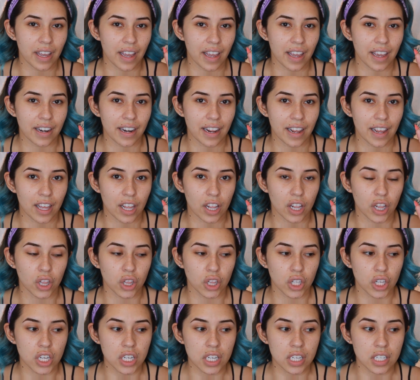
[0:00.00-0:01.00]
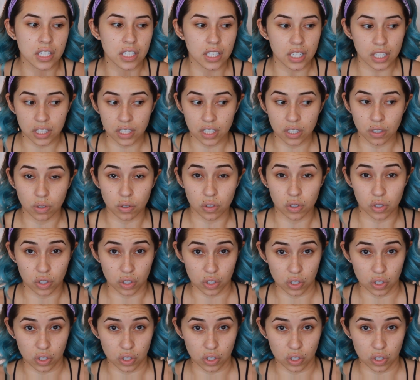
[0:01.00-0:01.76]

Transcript: and it looks a little